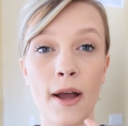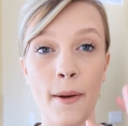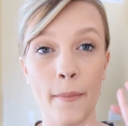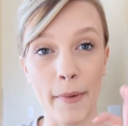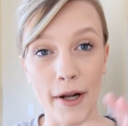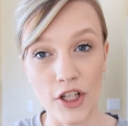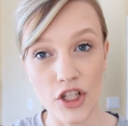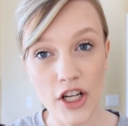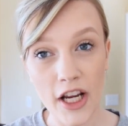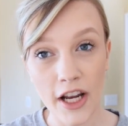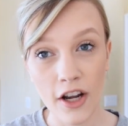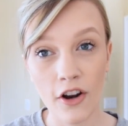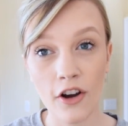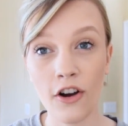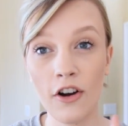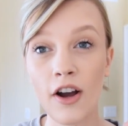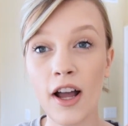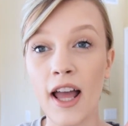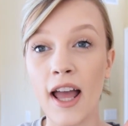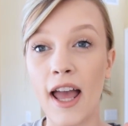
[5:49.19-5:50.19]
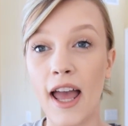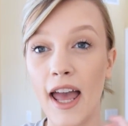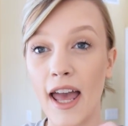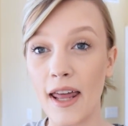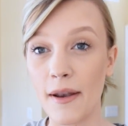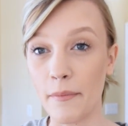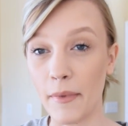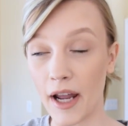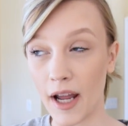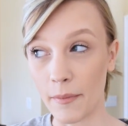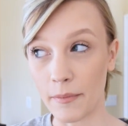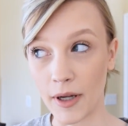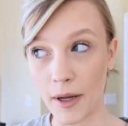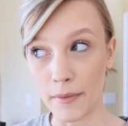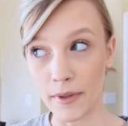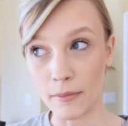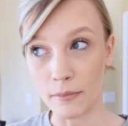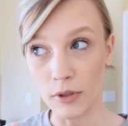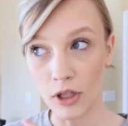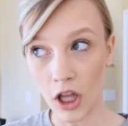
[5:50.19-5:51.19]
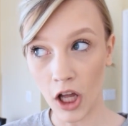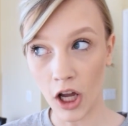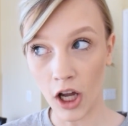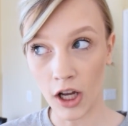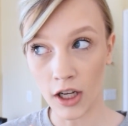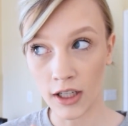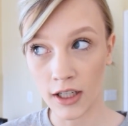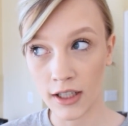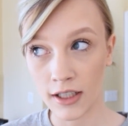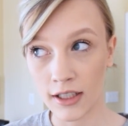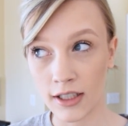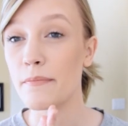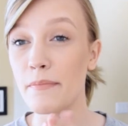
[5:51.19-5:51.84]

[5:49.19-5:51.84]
my channel and my upcoming blog.